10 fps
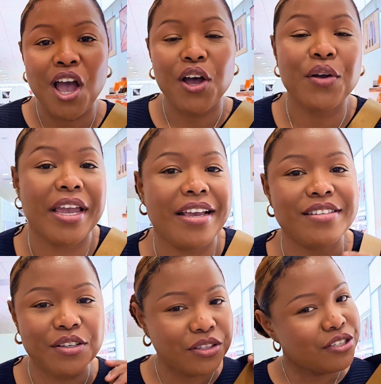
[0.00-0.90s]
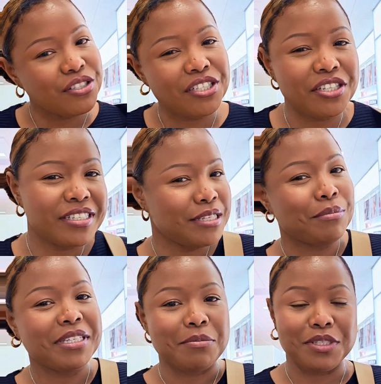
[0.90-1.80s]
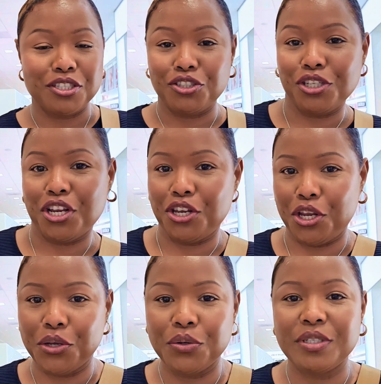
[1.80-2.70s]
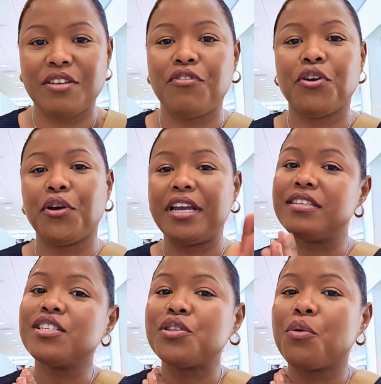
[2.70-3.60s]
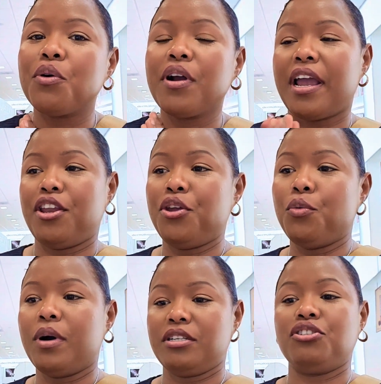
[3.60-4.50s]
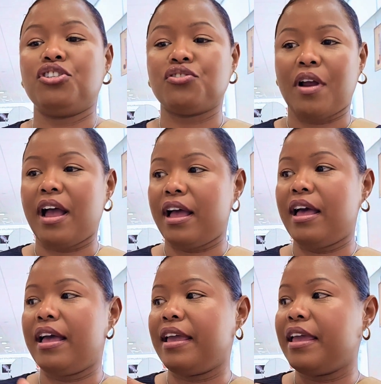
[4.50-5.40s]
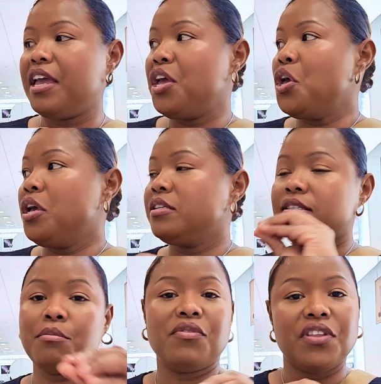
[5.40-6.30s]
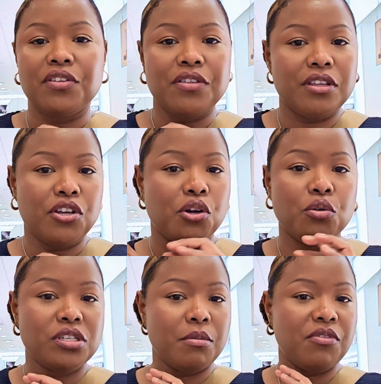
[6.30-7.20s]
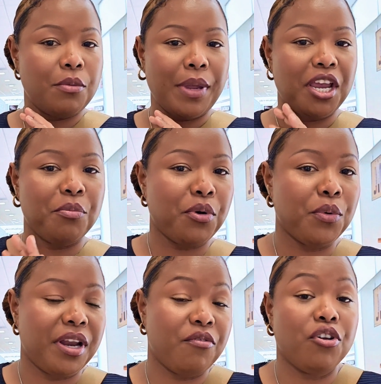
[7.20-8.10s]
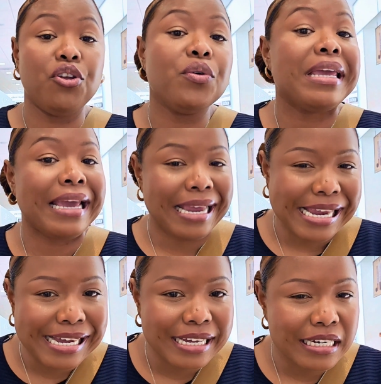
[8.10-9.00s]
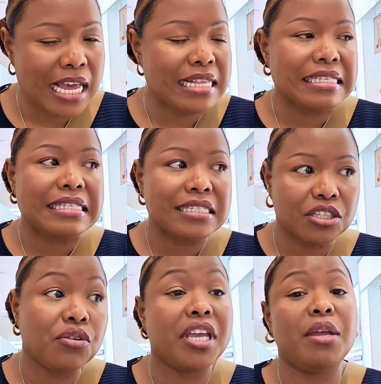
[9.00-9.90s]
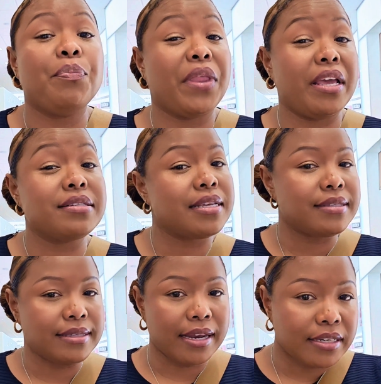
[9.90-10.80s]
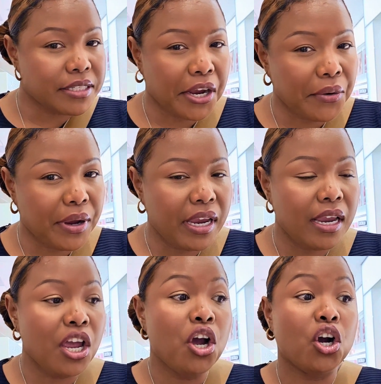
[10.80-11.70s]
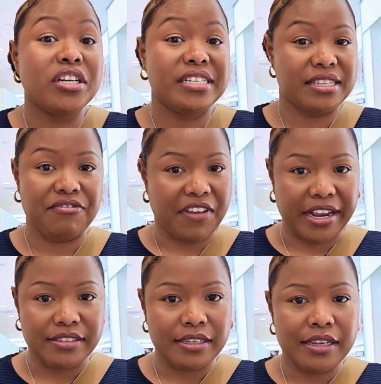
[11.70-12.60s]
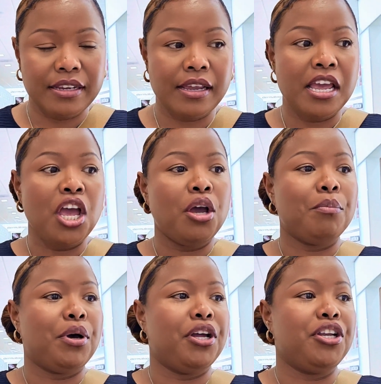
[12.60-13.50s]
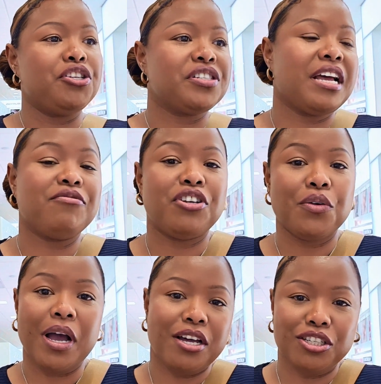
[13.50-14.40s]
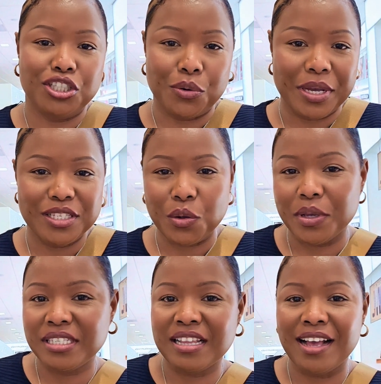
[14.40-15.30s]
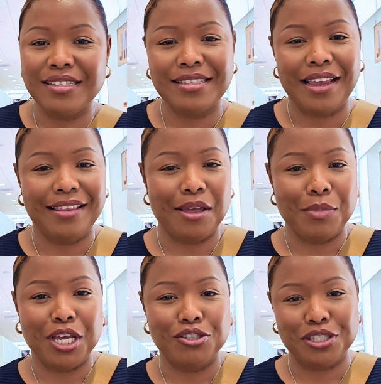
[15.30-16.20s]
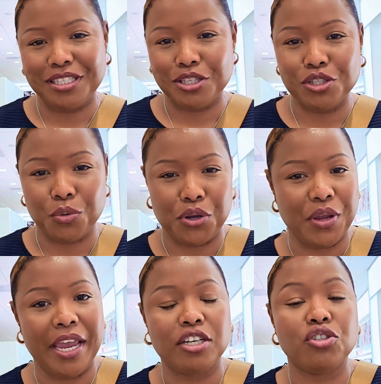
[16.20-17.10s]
Okay, so those are just some tips that you can use if you're in store and you want to try some of the, some of the makeup or whatever. You can and still keep things sanitary or disinfected, but you just have to know how to do it. So it's not saying that because it's in store you can't